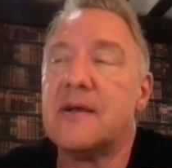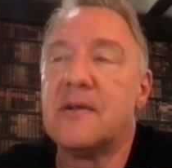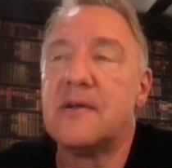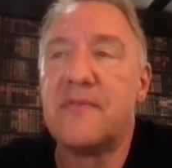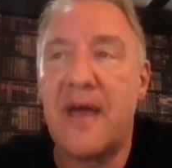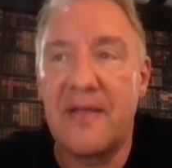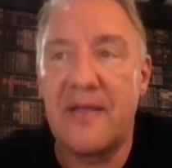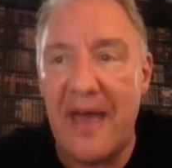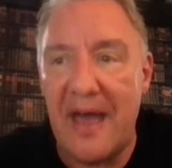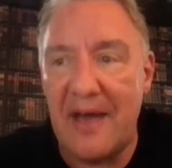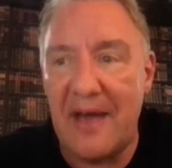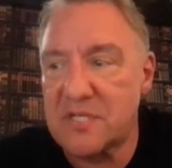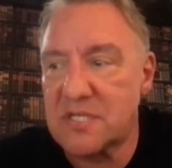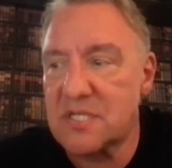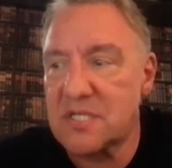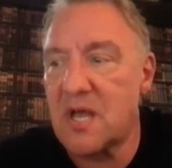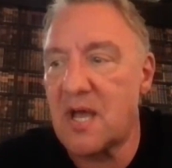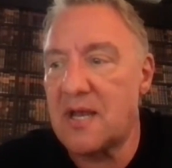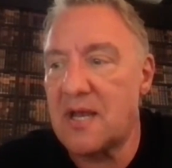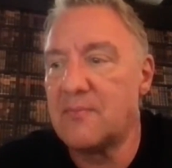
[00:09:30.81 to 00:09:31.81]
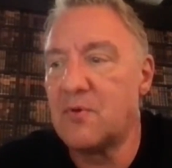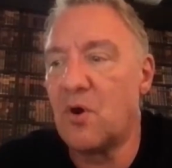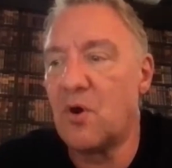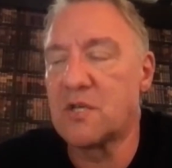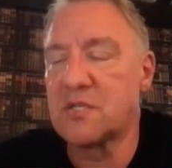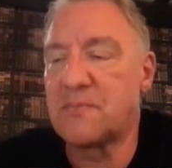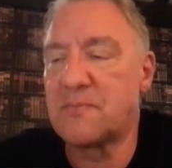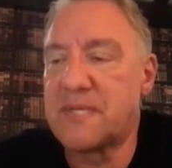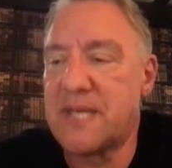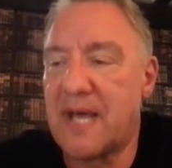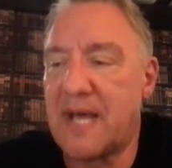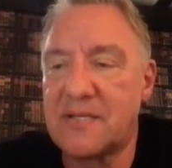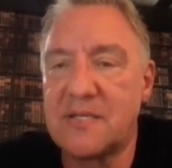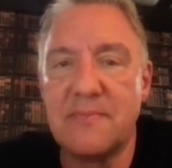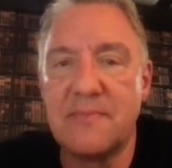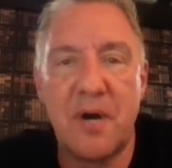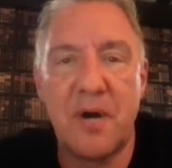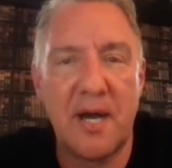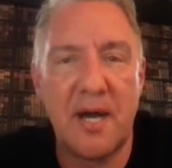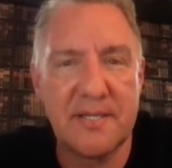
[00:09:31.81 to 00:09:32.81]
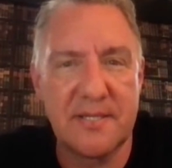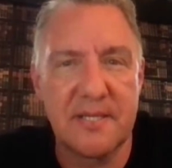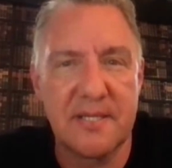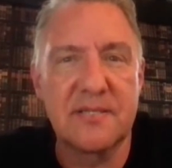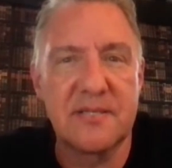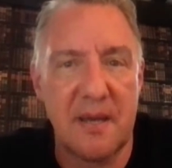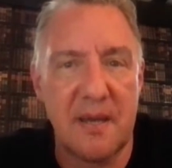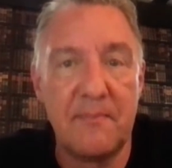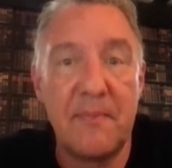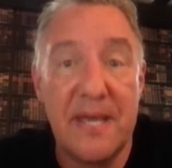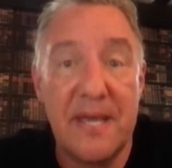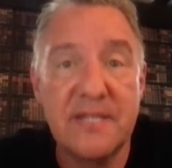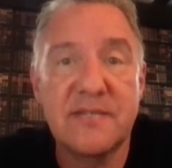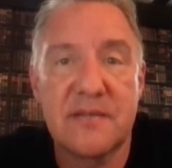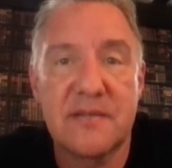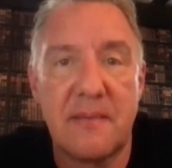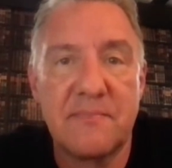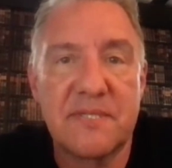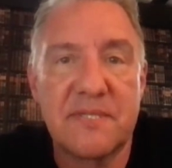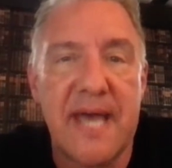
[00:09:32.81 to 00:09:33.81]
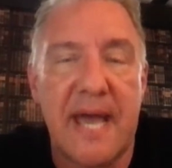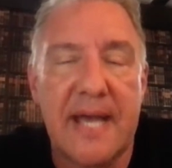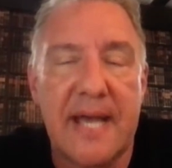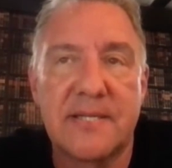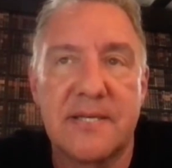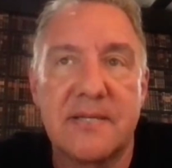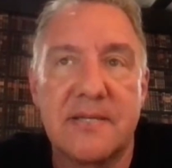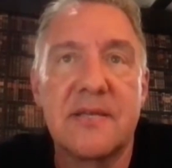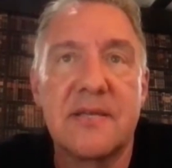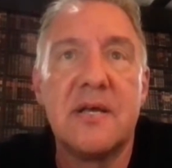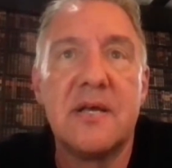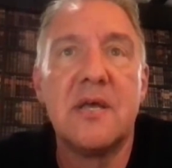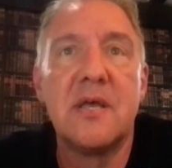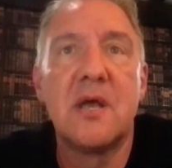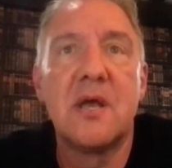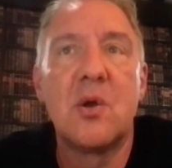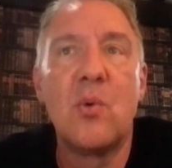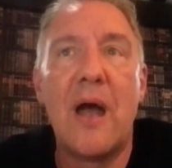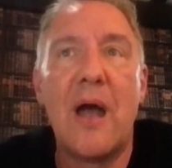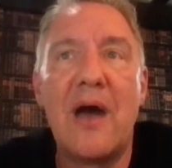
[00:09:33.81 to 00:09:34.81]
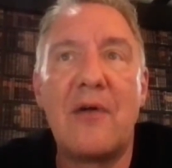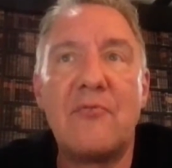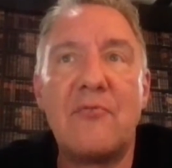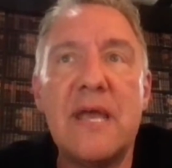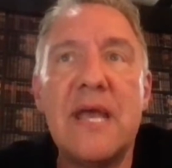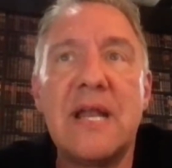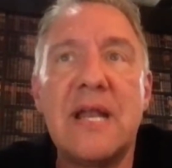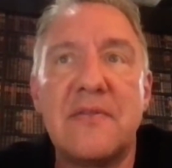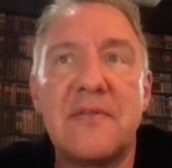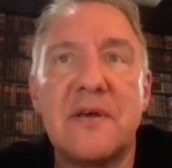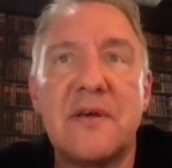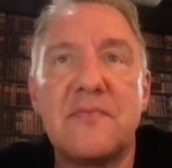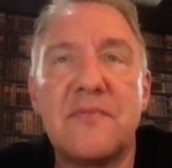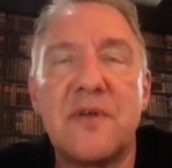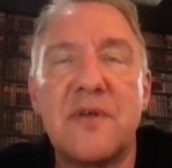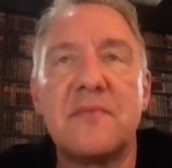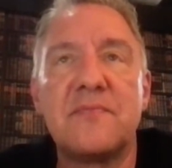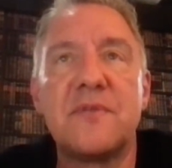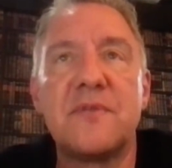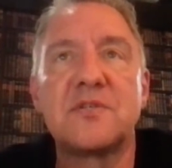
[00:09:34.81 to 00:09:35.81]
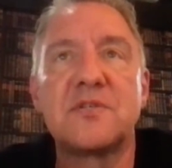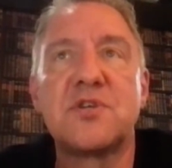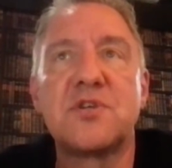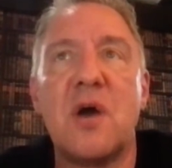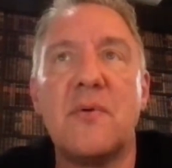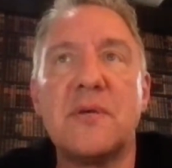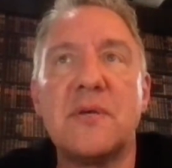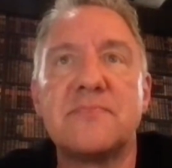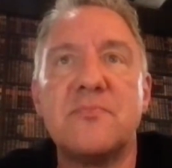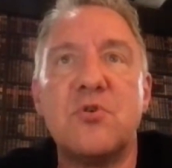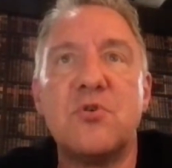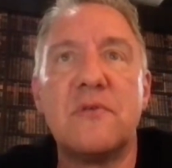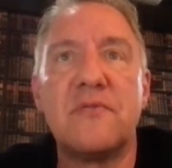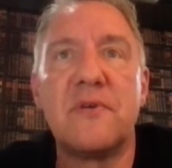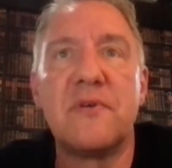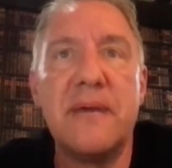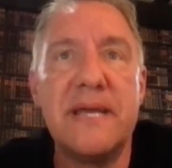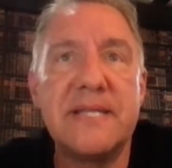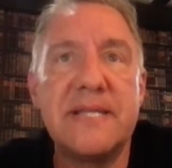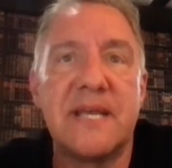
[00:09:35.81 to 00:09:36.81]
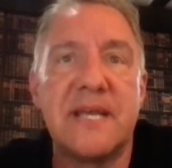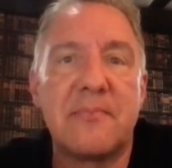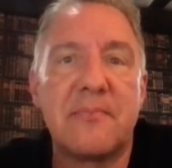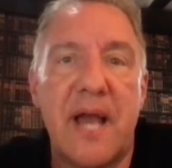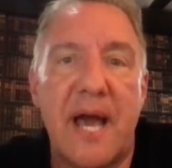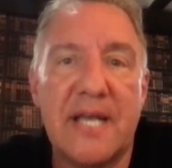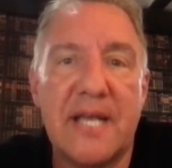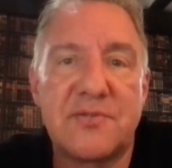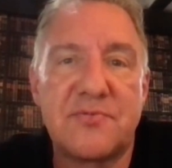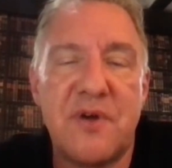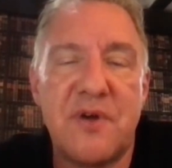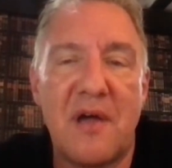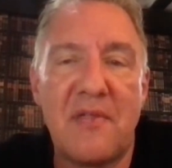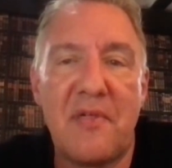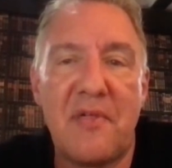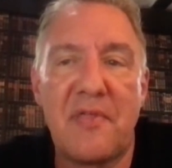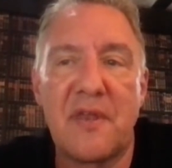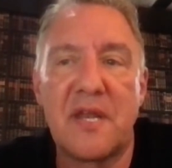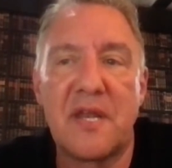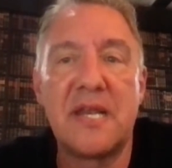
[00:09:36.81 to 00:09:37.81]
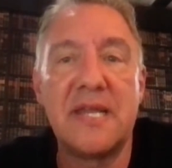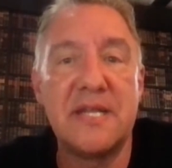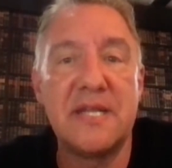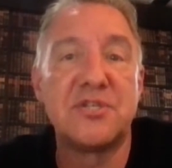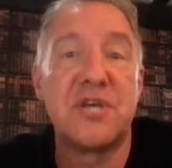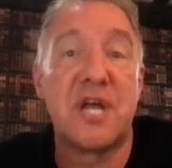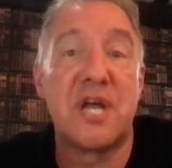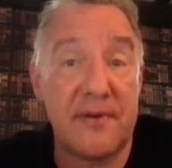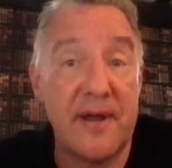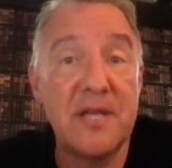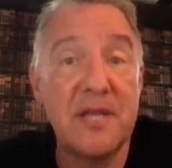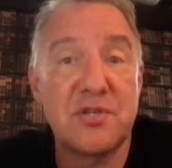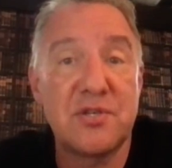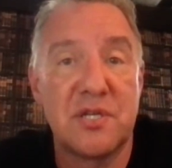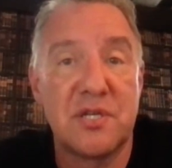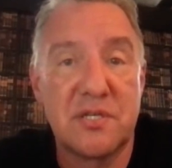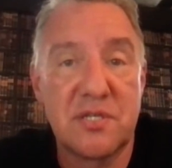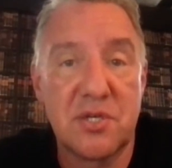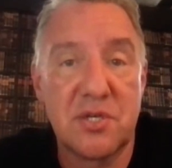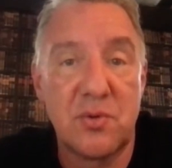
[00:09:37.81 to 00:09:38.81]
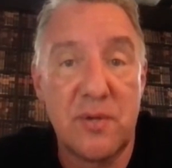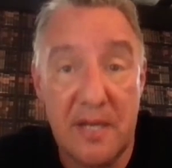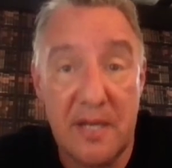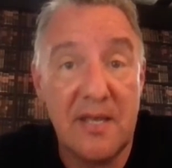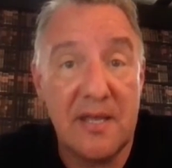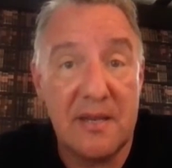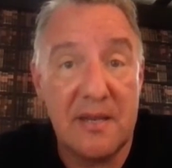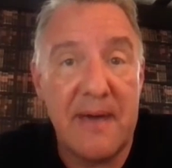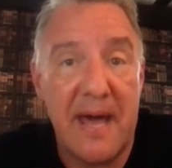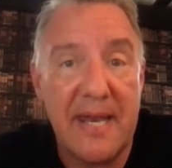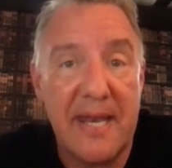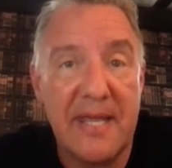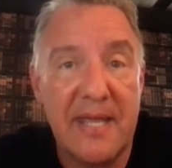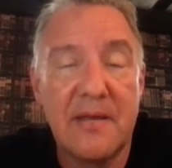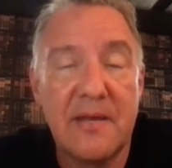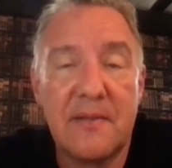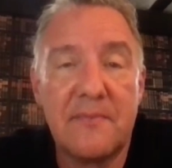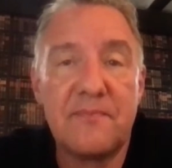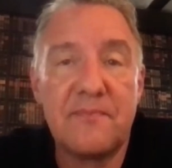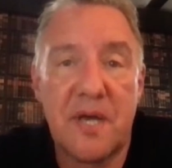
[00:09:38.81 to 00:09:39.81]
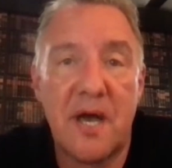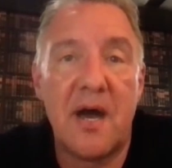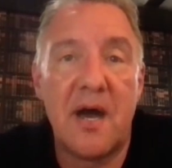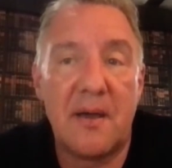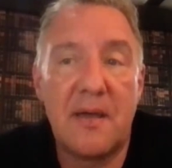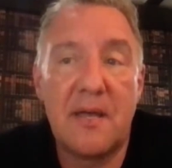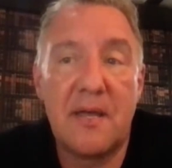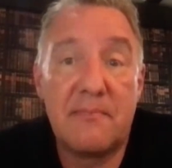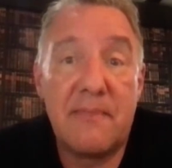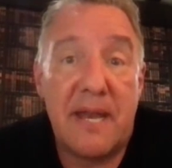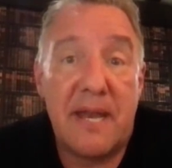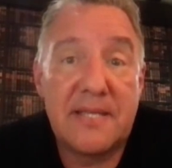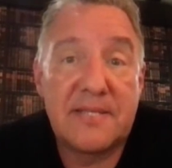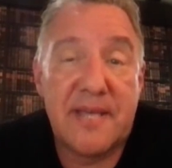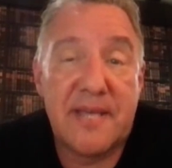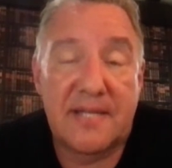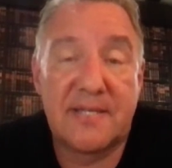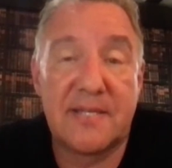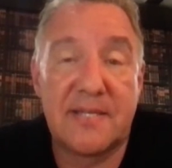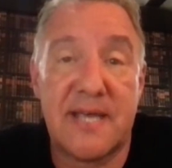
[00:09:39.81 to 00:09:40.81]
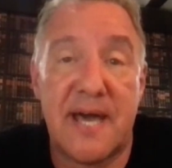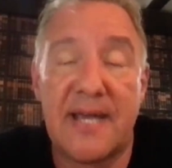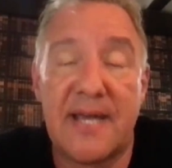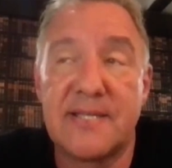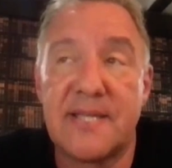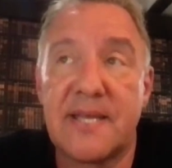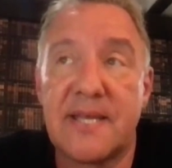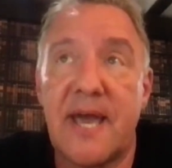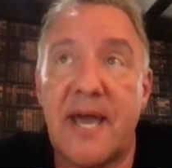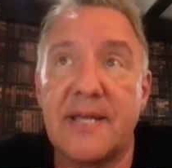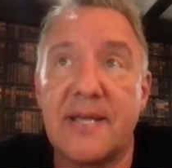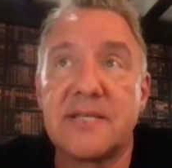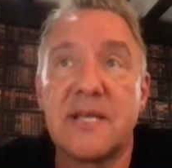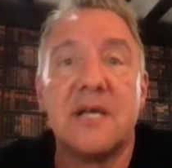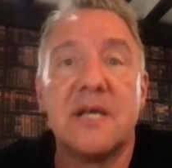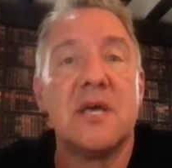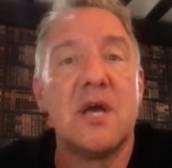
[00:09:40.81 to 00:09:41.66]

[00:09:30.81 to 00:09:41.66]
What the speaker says: They have a slightly more hospitality bias in some sectors, where really the show is more of a meeting place rather than a lead generation tool. In many sectors, that is the case.